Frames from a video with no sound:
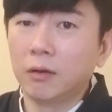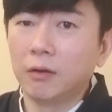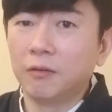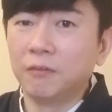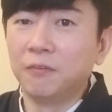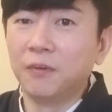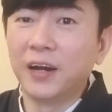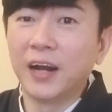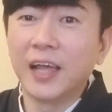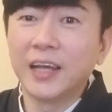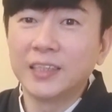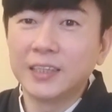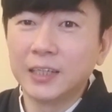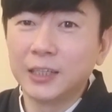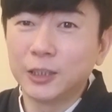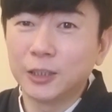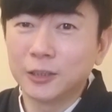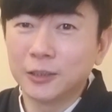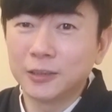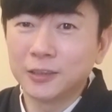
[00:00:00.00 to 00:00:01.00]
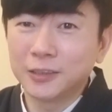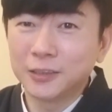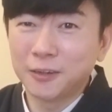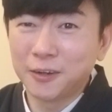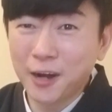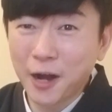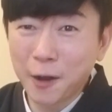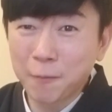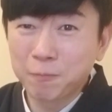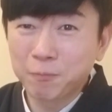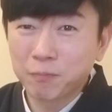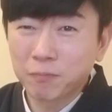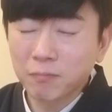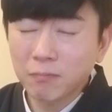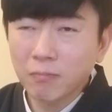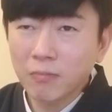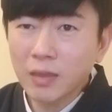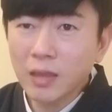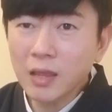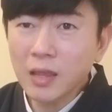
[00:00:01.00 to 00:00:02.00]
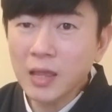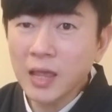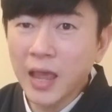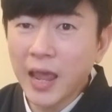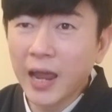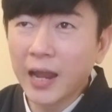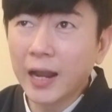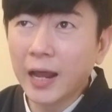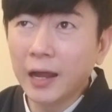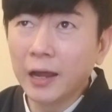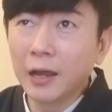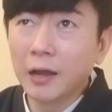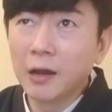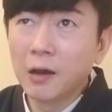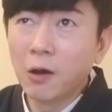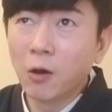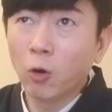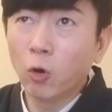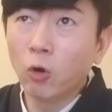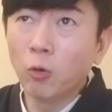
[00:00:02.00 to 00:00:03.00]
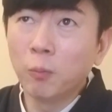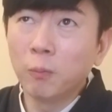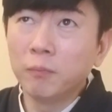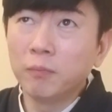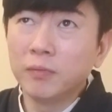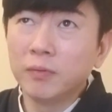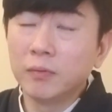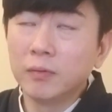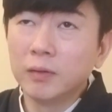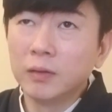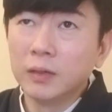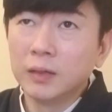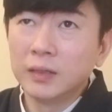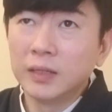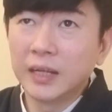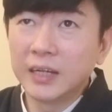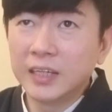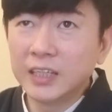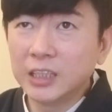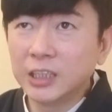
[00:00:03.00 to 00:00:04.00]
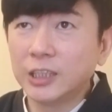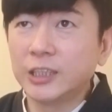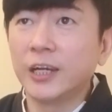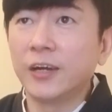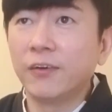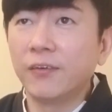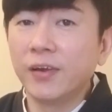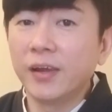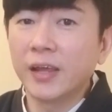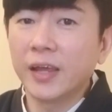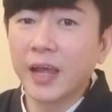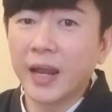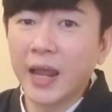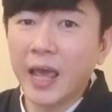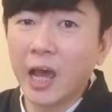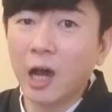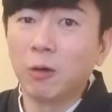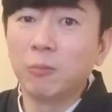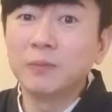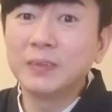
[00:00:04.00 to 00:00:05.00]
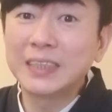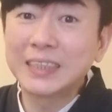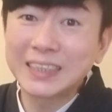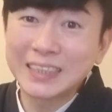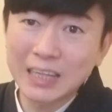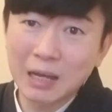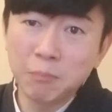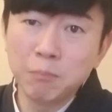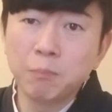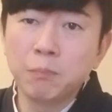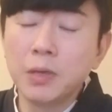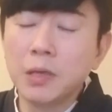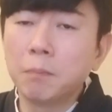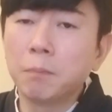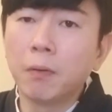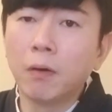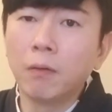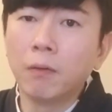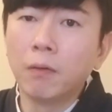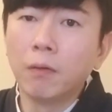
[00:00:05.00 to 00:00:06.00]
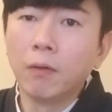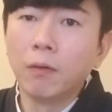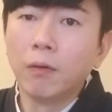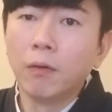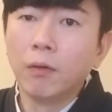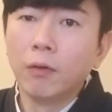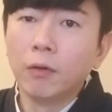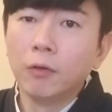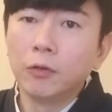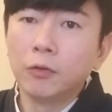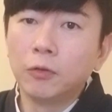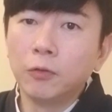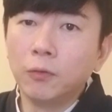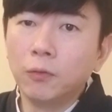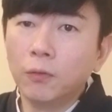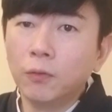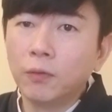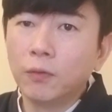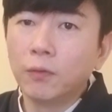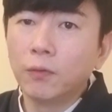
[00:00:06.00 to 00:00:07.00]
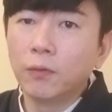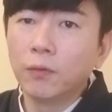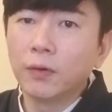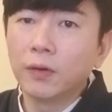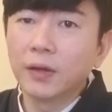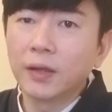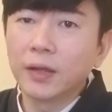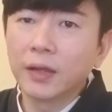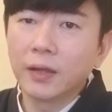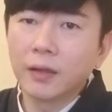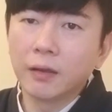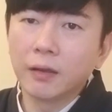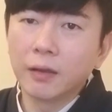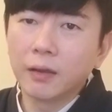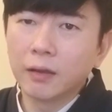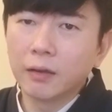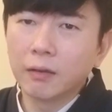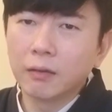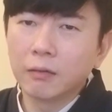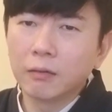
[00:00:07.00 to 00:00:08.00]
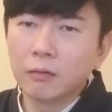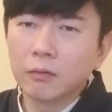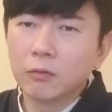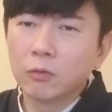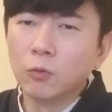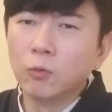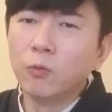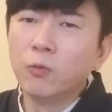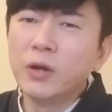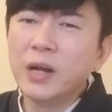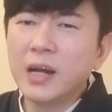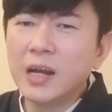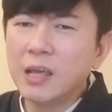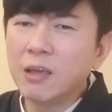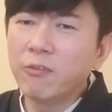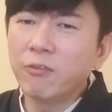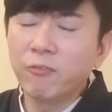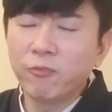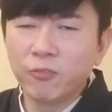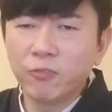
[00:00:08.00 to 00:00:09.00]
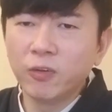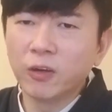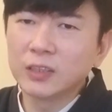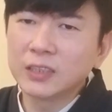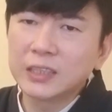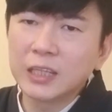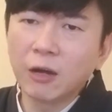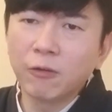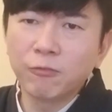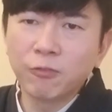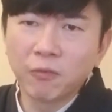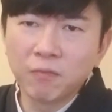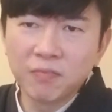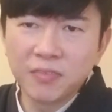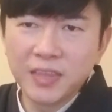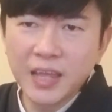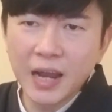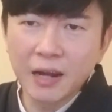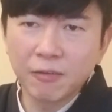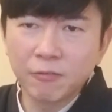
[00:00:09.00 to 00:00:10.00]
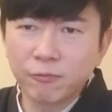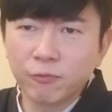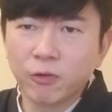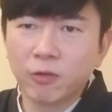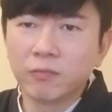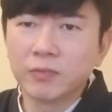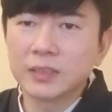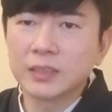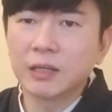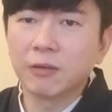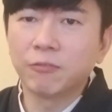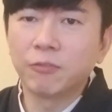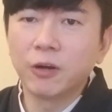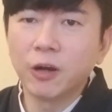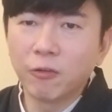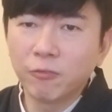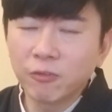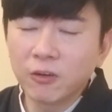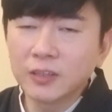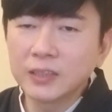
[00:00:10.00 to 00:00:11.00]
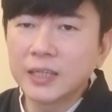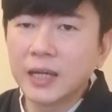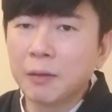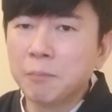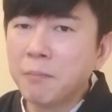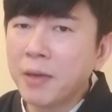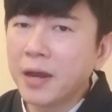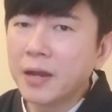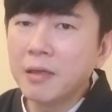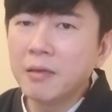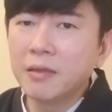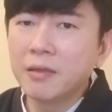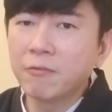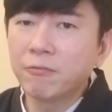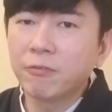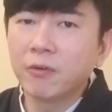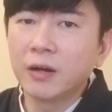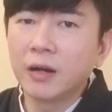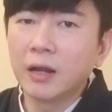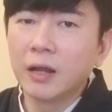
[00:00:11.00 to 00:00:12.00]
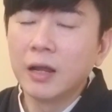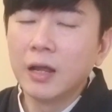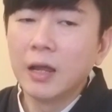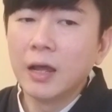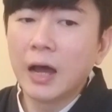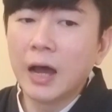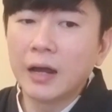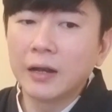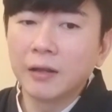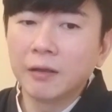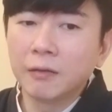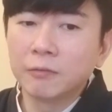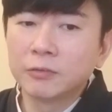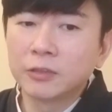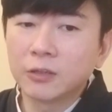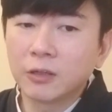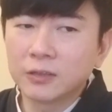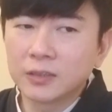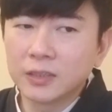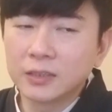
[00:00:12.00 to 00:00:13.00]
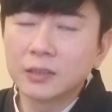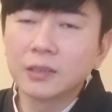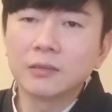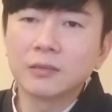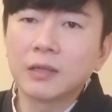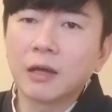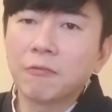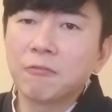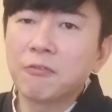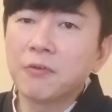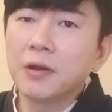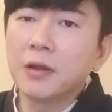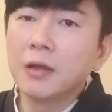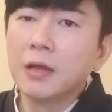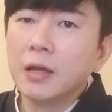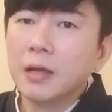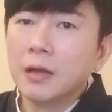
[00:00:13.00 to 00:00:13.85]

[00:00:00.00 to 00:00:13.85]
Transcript: realizations, right? And I hope that this sharing can help some people to relieve yourself from that form of suffering. Of course, there are many different other sources of suffering,